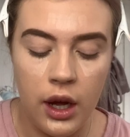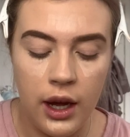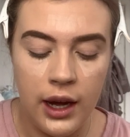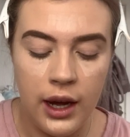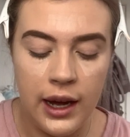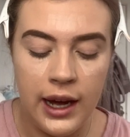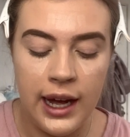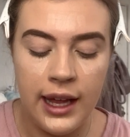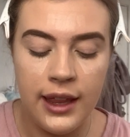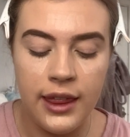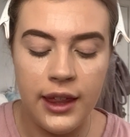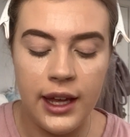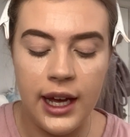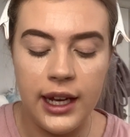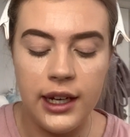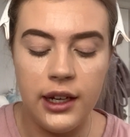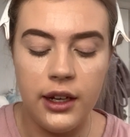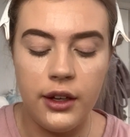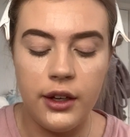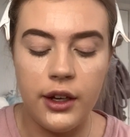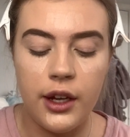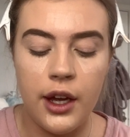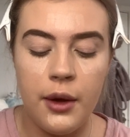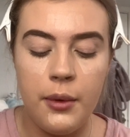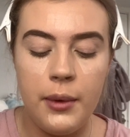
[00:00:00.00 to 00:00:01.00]
I then
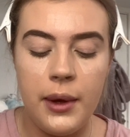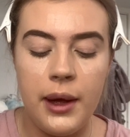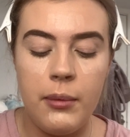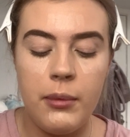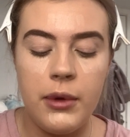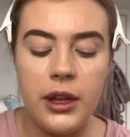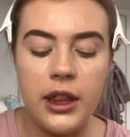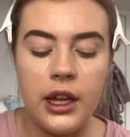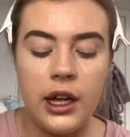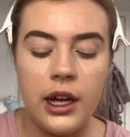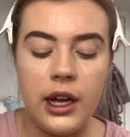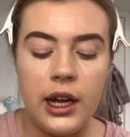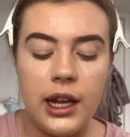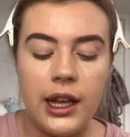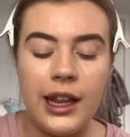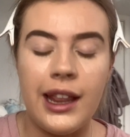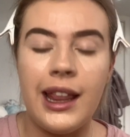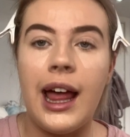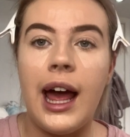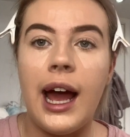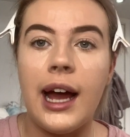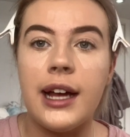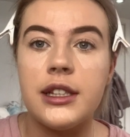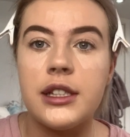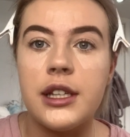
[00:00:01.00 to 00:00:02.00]
go in with a
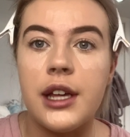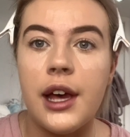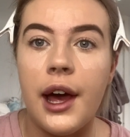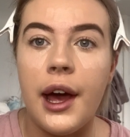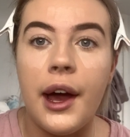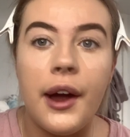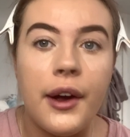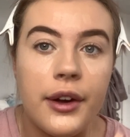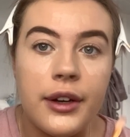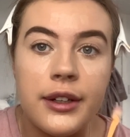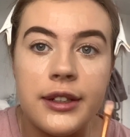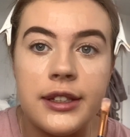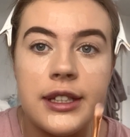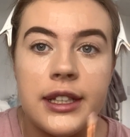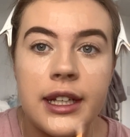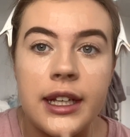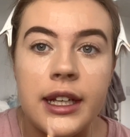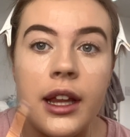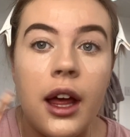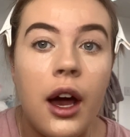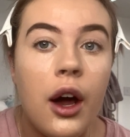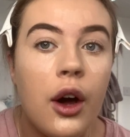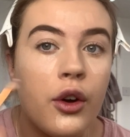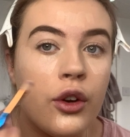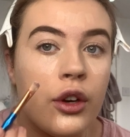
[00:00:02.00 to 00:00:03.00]
lighter
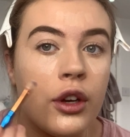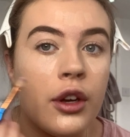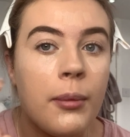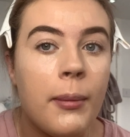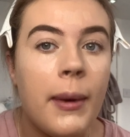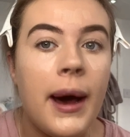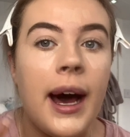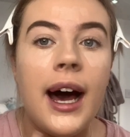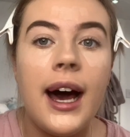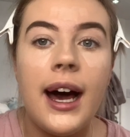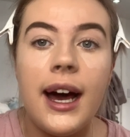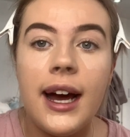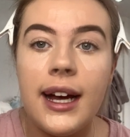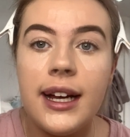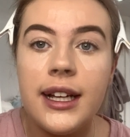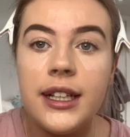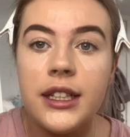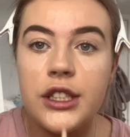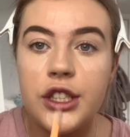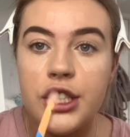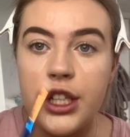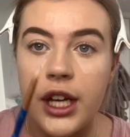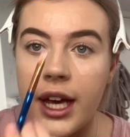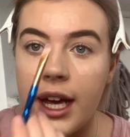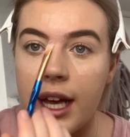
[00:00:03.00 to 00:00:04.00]
concealer under my eyes,
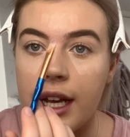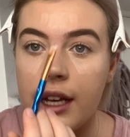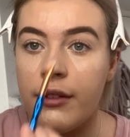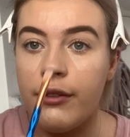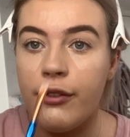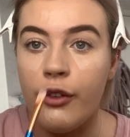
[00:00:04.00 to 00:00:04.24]
chin,